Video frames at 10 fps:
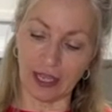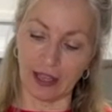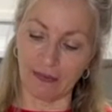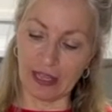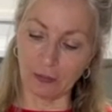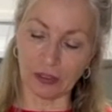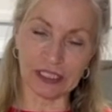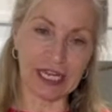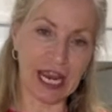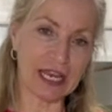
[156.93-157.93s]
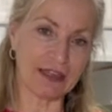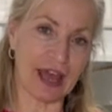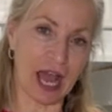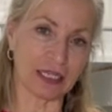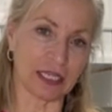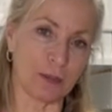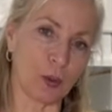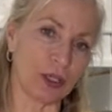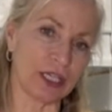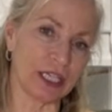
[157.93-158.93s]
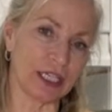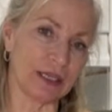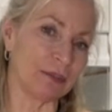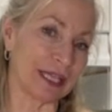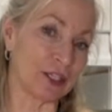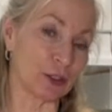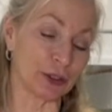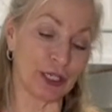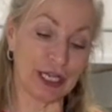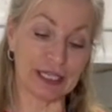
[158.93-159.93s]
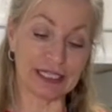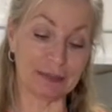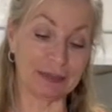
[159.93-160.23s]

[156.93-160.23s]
and then we'll take that and put it in the blender to